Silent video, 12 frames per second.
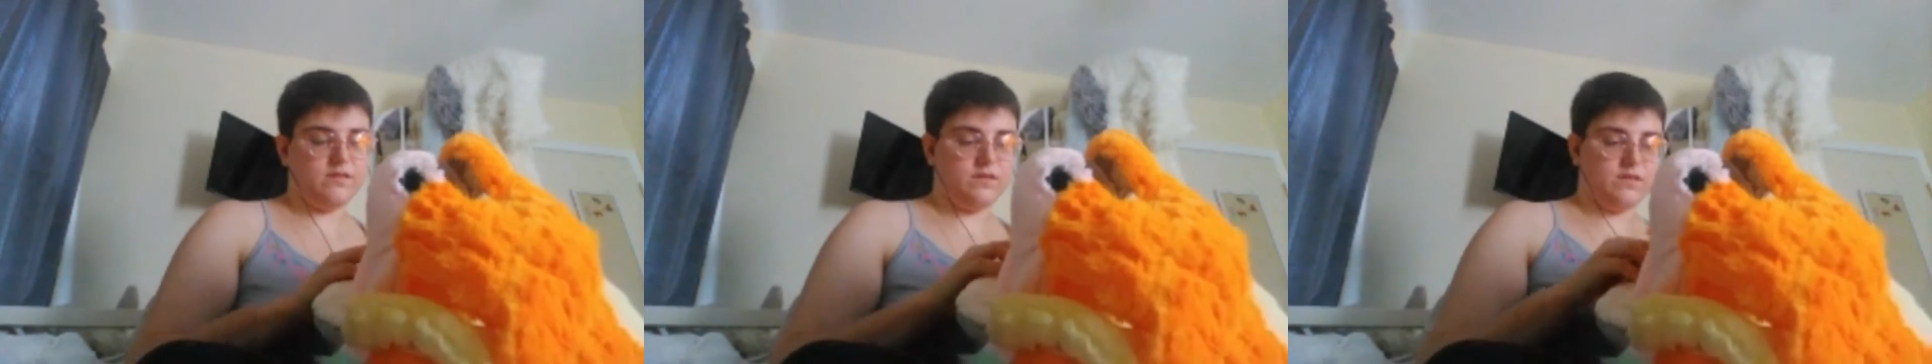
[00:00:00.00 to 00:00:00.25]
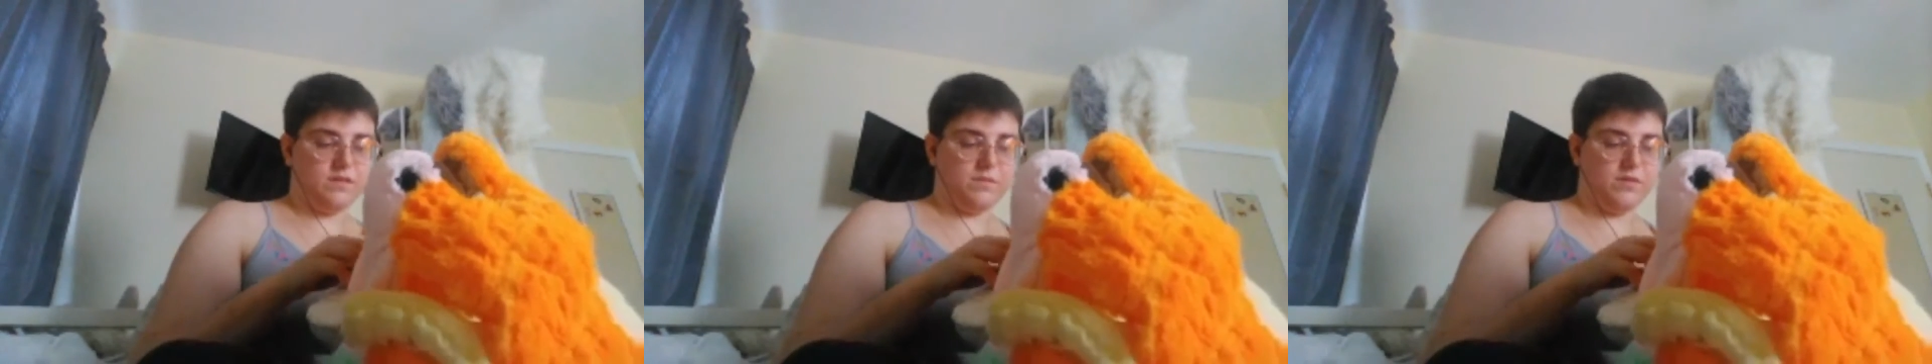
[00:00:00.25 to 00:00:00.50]

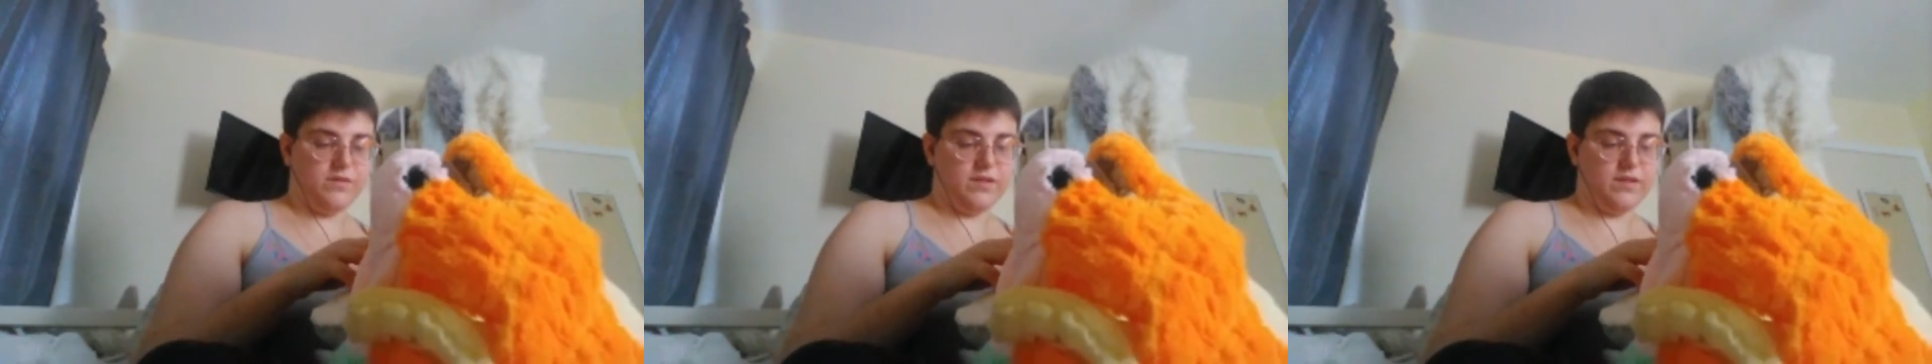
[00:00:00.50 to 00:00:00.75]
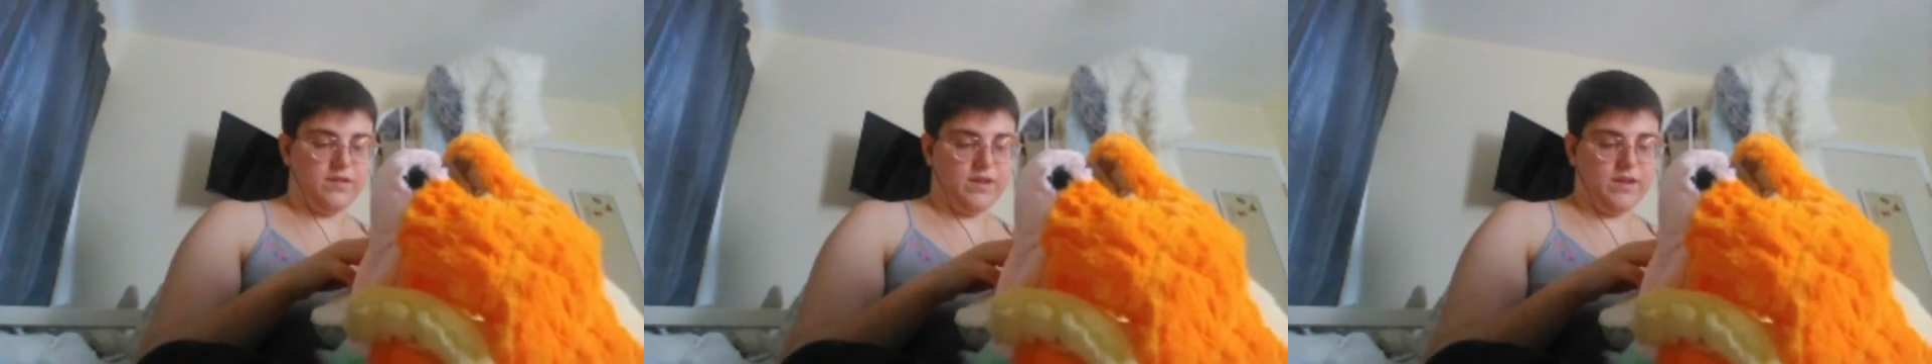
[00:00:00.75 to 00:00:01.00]
I'm going to
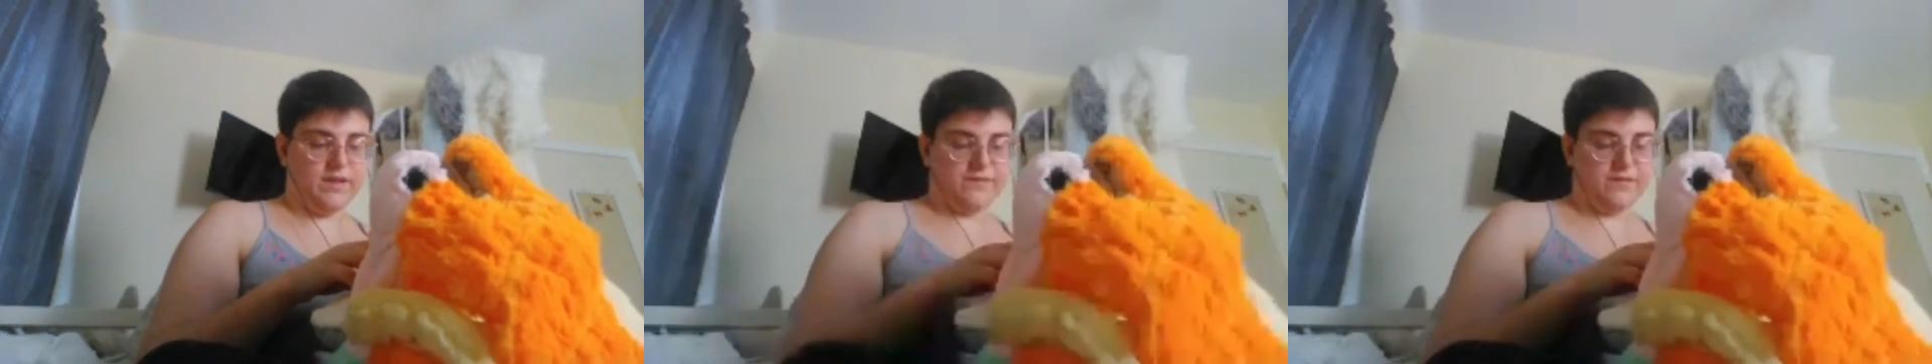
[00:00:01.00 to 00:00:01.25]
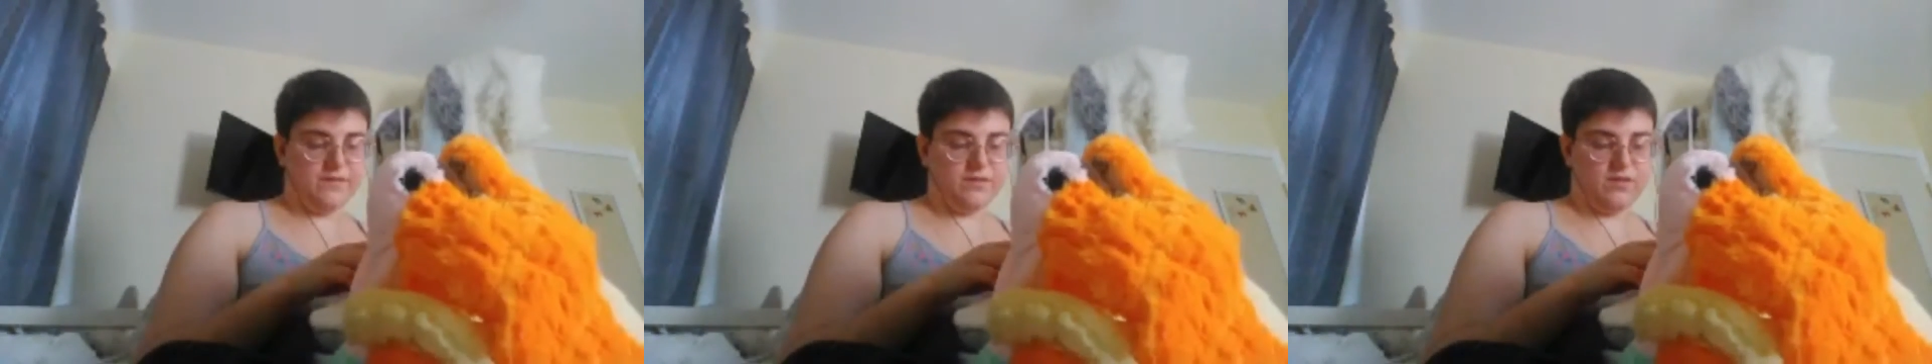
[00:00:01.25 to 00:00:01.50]
have to
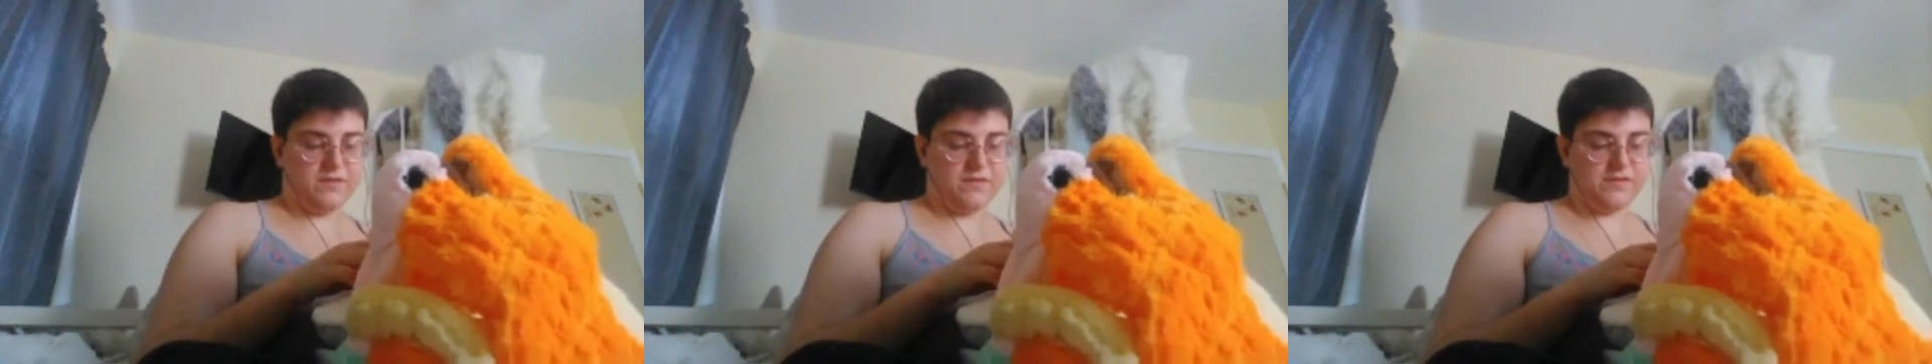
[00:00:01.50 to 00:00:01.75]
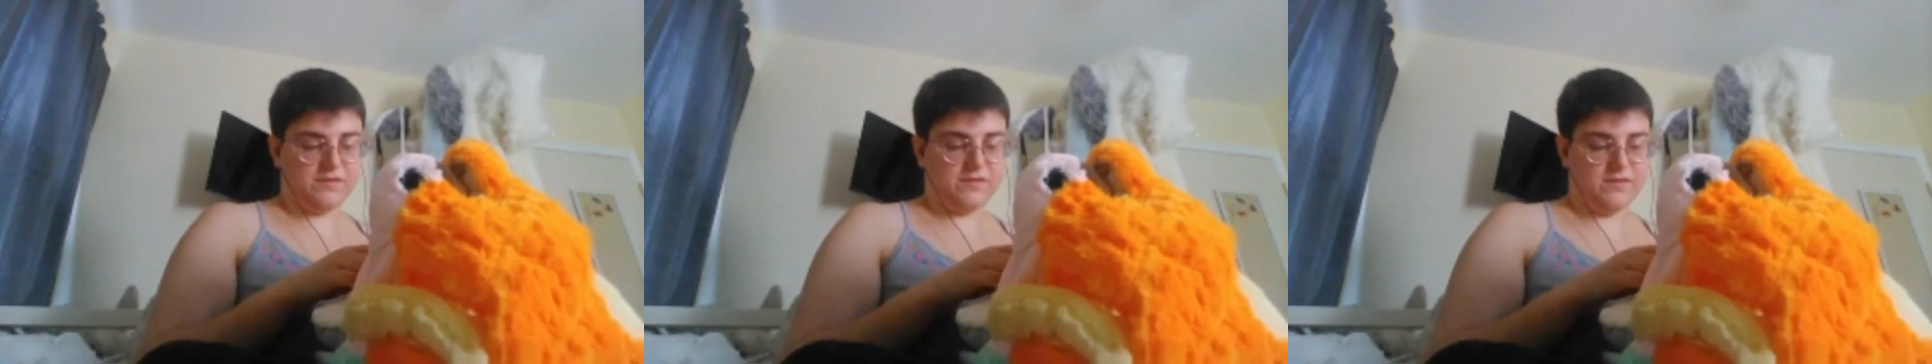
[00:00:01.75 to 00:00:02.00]
drop the
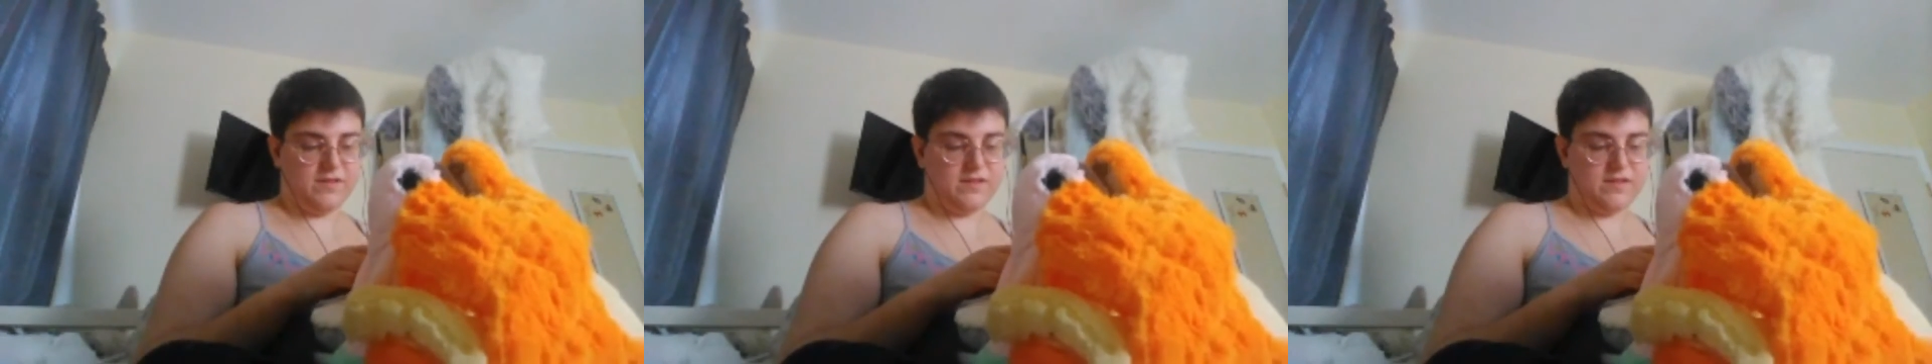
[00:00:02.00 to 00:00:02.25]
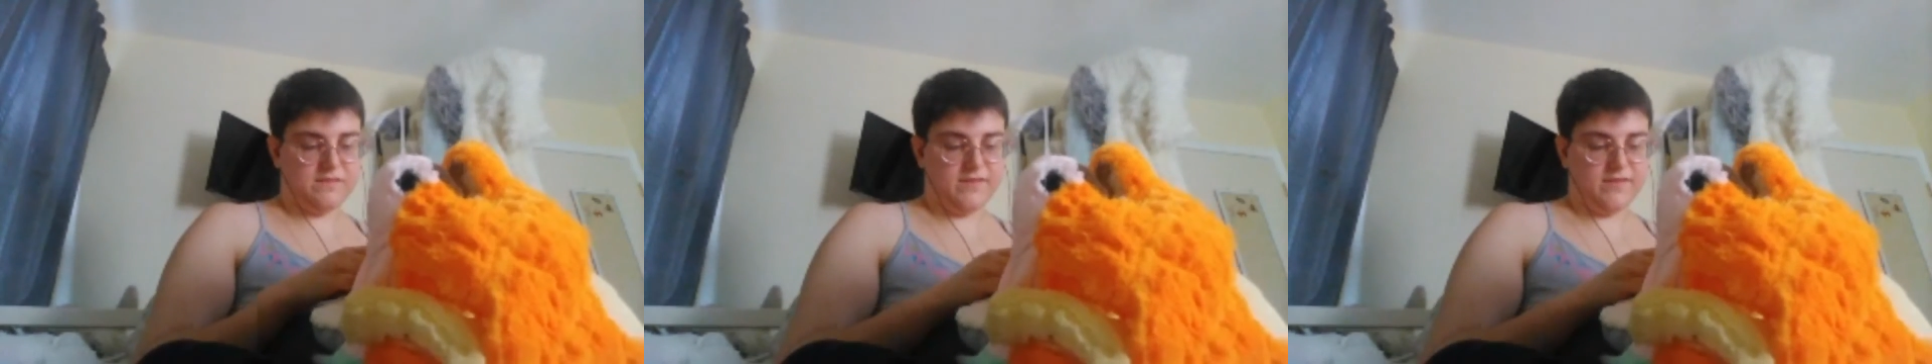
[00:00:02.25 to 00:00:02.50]
stream
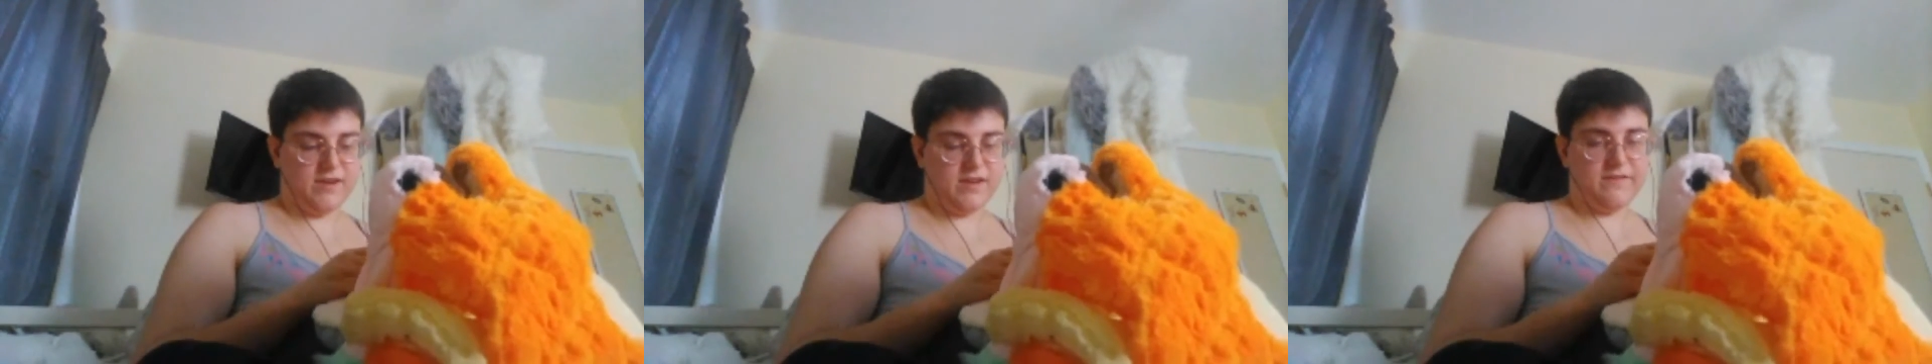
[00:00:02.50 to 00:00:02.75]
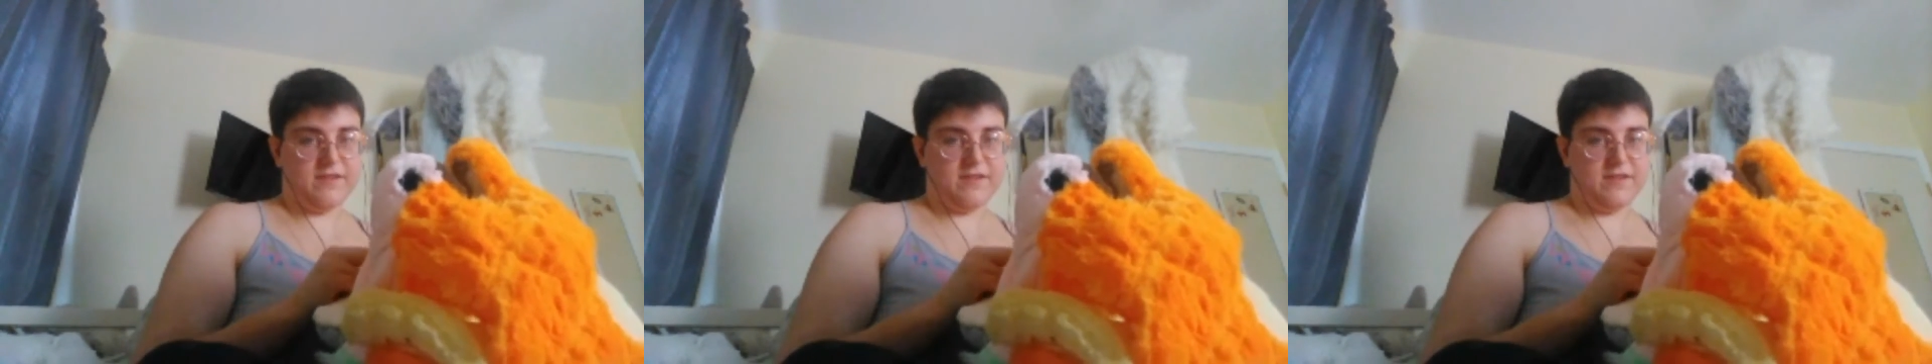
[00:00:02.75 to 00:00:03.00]
very,
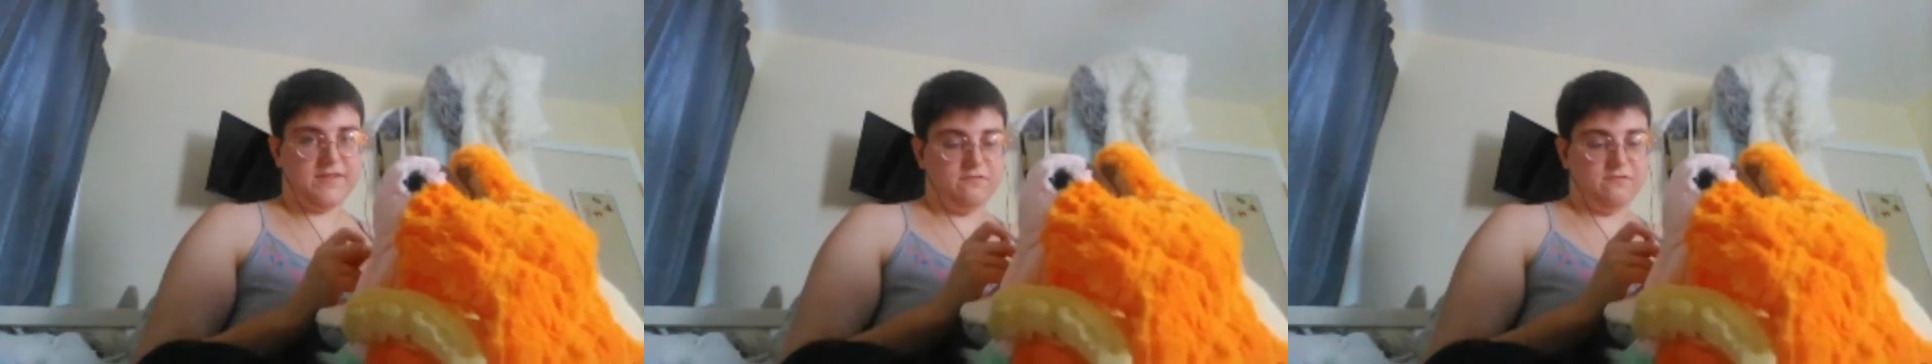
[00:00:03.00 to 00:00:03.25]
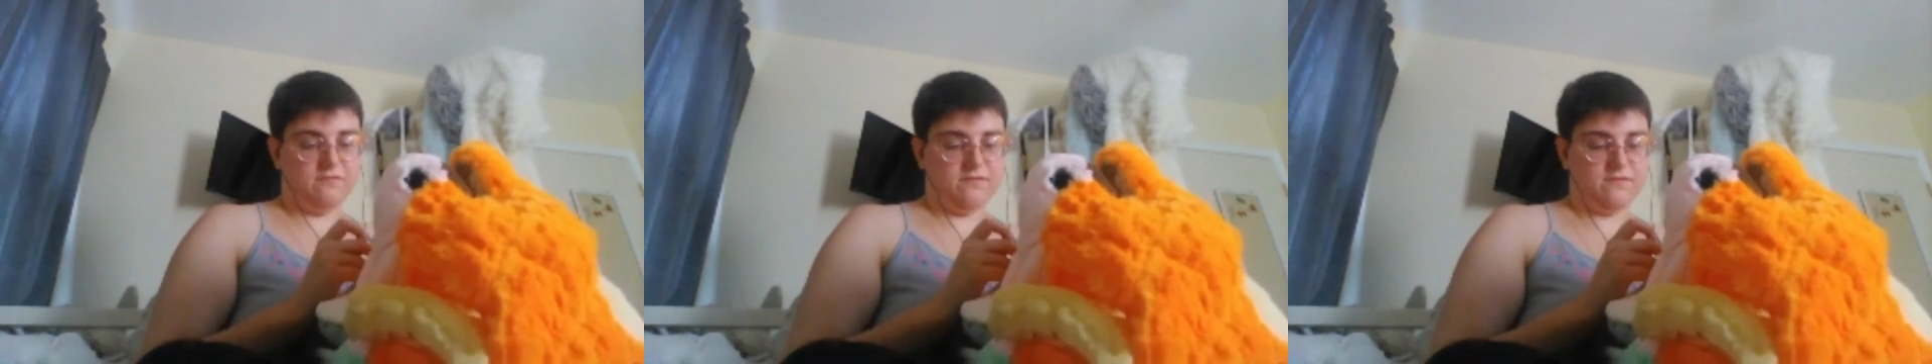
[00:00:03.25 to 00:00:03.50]
very
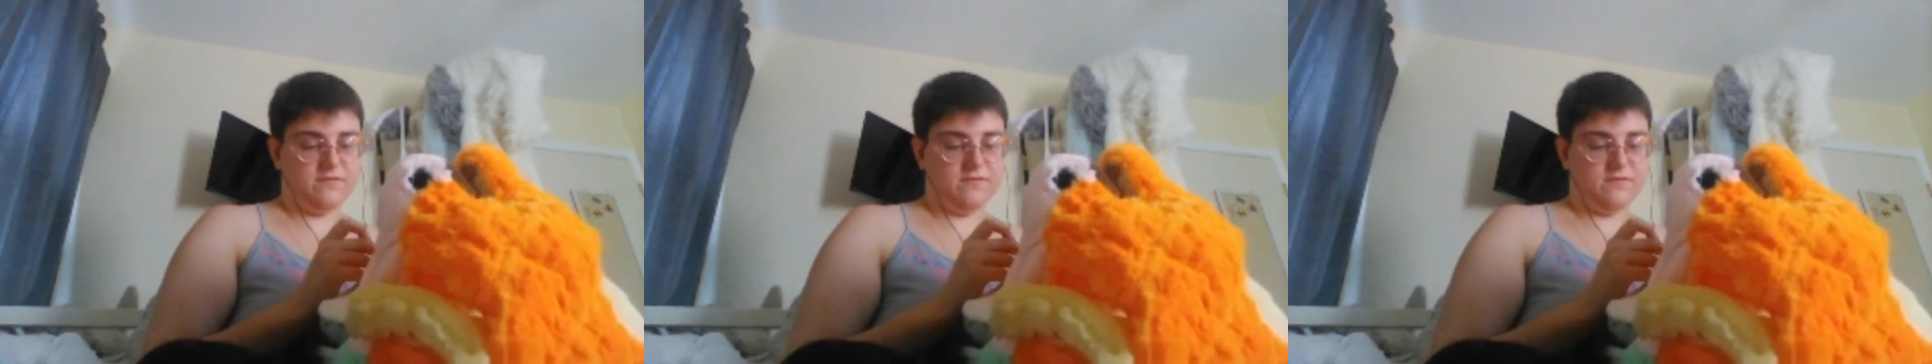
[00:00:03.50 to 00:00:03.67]
soon.